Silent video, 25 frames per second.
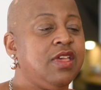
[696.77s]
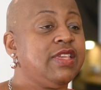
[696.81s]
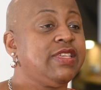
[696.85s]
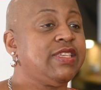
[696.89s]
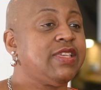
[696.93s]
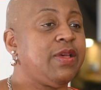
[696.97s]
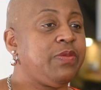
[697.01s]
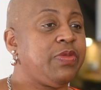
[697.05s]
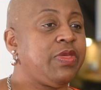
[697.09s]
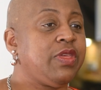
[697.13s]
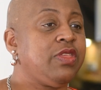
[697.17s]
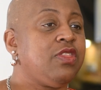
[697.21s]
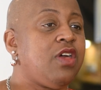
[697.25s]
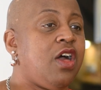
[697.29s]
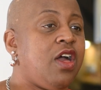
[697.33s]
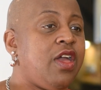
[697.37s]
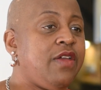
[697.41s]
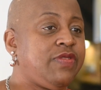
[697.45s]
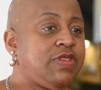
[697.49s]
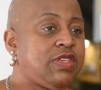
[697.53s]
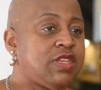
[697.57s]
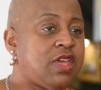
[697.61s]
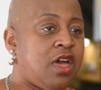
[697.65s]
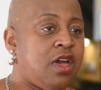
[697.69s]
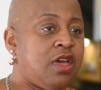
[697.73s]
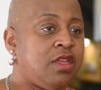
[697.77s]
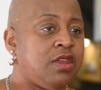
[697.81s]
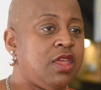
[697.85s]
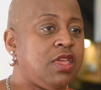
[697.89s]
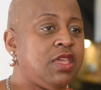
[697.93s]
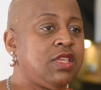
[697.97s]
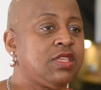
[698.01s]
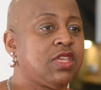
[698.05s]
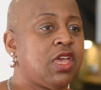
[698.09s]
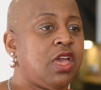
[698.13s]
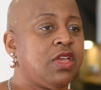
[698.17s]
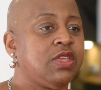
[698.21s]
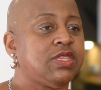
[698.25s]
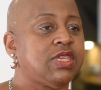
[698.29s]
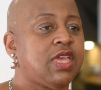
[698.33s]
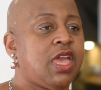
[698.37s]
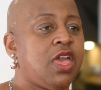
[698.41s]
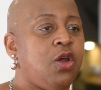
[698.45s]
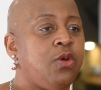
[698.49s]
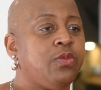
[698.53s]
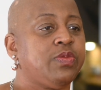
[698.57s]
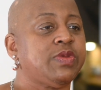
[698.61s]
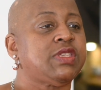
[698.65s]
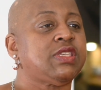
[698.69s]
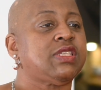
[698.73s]
something that I've done is going to
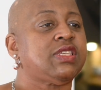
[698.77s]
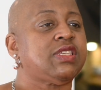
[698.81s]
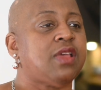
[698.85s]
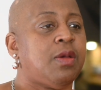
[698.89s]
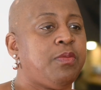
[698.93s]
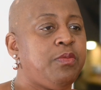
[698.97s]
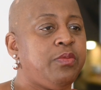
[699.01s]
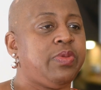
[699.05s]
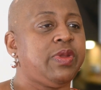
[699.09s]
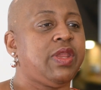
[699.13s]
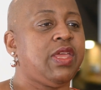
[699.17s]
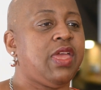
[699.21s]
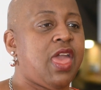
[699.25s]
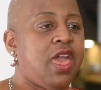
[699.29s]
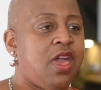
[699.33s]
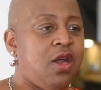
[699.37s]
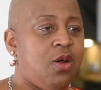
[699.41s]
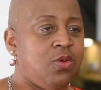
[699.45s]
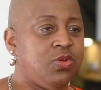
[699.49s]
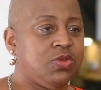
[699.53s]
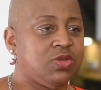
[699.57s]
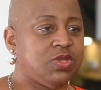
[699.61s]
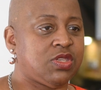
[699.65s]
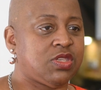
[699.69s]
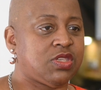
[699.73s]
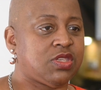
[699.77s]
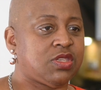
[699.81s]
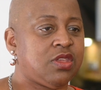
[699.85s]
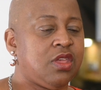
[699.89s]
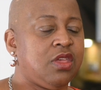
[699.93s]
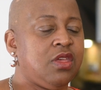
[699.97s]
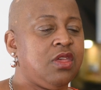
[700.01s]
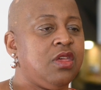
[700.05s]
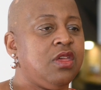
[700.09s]
help somebody else